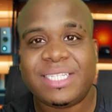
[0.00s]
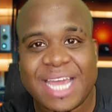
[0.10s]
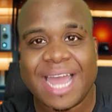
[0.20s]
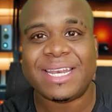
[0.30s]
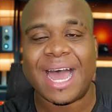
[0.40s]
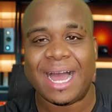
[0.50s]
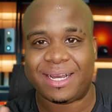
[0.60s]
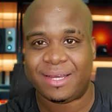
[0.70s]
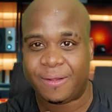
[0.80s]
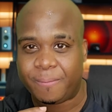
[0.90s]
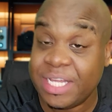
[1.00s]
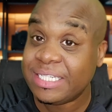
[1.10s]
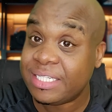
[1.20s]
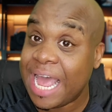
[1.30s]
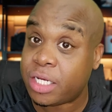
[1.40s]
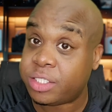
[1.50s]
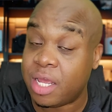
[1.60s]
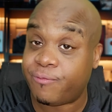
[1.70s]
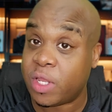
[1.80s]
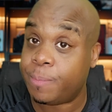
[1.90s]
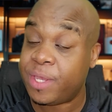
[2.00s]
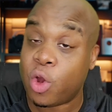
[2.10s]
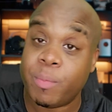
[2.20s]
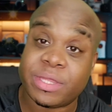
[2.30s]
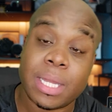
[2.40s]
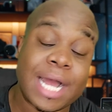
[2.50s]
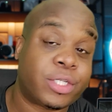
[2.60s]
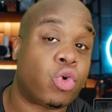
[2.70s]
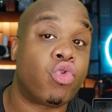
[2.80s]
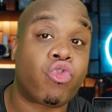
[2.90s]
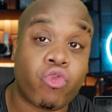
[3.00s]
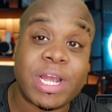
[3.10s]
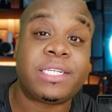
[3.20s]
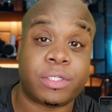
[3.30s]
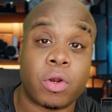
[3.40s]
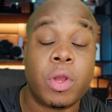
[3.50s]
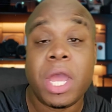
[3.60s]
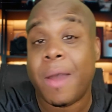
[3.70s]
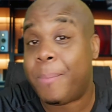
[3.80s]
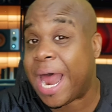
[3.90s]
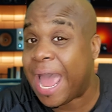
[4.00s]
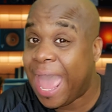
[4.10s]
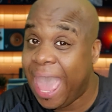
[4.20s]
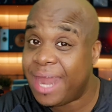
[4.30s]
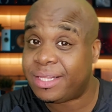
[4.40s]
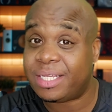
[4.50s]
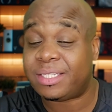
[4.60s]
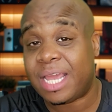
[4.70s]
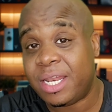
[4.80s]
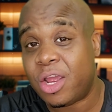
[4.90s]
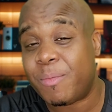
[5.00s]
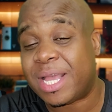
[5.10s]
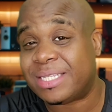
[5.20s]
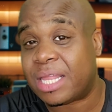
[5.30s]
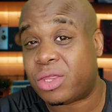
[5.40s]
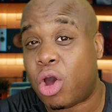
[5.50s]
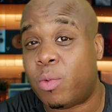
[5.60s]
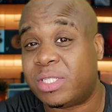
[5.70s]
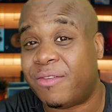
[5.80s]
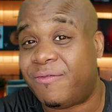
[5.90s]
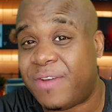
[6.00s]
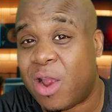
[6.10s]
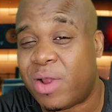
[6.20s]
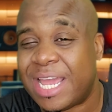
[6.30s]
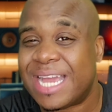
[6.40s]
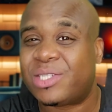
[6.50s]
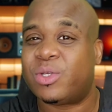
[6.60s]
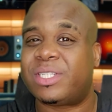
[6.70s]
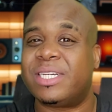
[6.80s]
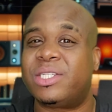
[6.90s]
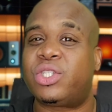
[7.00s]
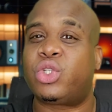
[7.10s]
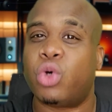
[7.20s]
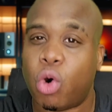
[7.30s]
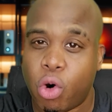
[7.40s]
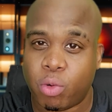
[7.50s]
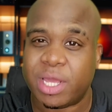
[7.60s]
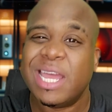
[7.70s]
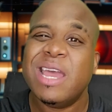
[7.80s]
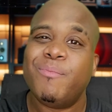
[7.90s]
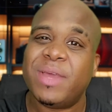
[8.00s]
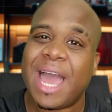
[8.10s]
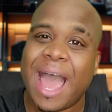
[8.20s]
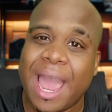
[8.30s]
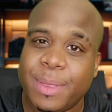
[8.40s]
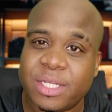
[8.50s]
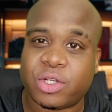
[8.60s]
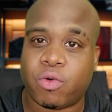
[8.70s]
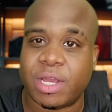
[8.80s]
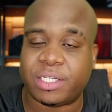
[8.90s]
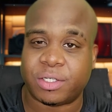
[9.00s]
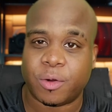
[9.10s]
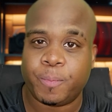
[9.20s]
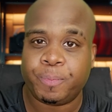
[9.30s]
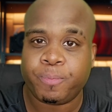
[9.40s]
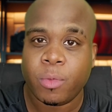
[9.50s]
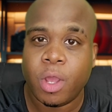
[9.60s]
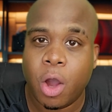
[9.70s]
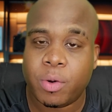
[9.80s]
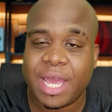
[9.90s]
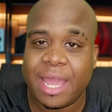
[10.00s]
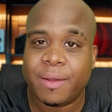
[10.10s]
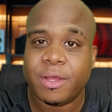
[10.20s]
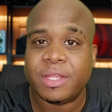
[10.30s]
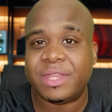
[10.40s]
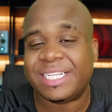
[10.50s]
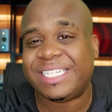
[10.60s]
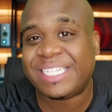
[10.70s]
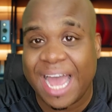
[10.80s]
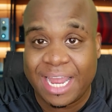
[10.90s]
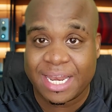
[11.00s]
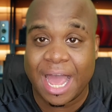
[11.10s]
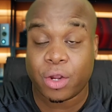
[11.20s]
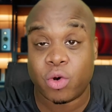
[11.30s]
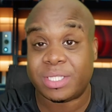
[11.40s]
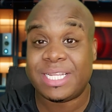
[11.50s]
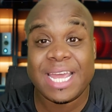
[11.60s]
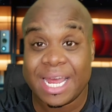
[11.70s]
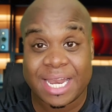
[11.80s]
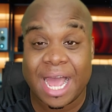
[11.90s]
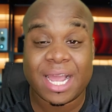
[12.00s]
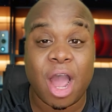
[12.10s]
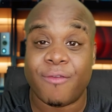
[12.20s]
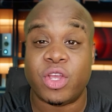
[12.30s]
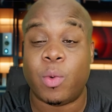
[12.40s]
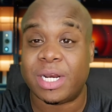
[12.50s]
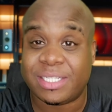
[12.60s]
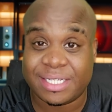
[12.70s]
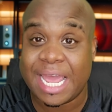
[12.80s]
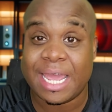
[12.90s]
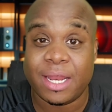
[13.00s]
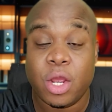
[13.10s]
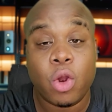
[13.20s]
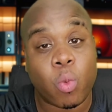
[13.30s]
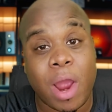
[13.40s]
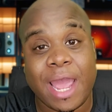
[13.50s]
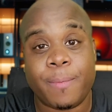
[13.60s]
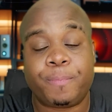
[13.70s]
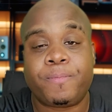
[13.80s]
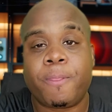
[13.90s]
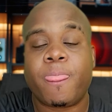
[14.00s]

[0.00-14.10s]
Tiyanak. Now, this is actually a Filipino mythological creature, but I added this in here because I thought it was a very interesting story behind this creature. Okay? The Tiyanak or Tiyanak, however you want to say it, right,